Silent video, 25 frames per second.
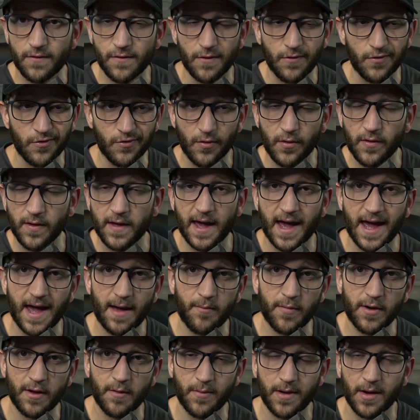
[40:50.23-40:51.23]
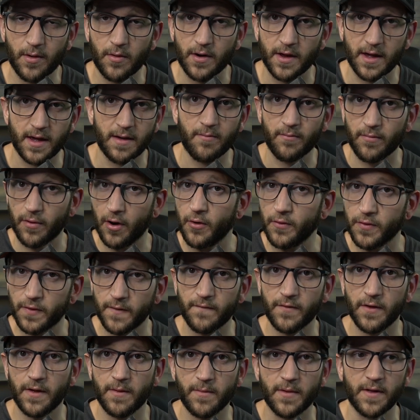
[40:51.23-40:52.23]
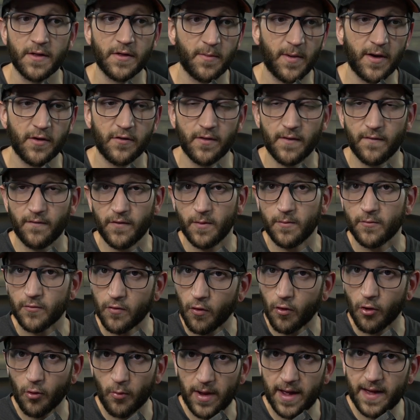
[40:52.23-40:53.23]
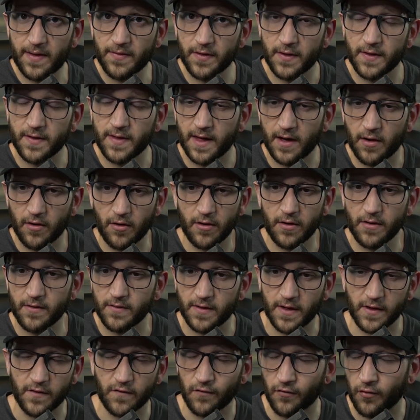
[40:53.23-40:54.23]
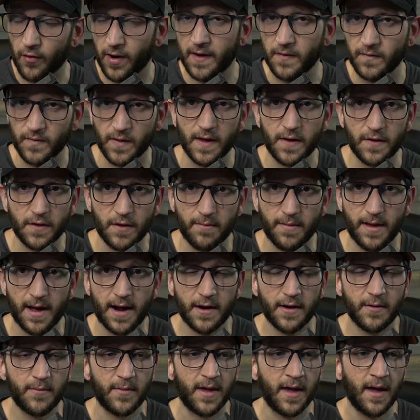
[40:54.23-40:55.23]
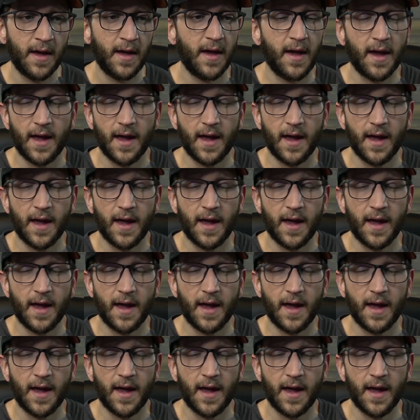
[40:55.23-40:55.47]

so I was really happy to be able to get both of them, especially from Corban, since I heard such great things about him.